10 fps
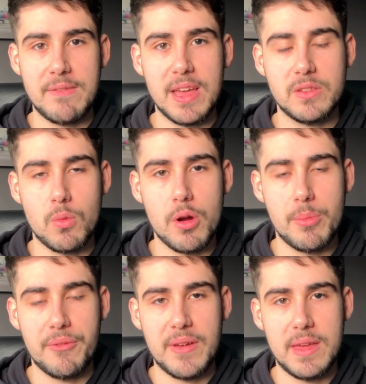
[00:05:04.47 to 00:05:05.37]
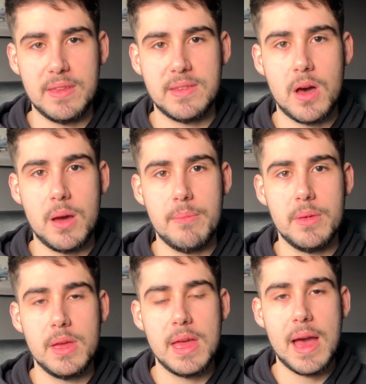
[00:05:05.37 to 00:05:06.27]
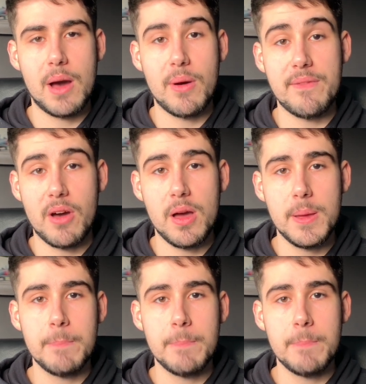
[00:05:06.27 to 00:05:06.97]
it to Warren Buffett at the time. However,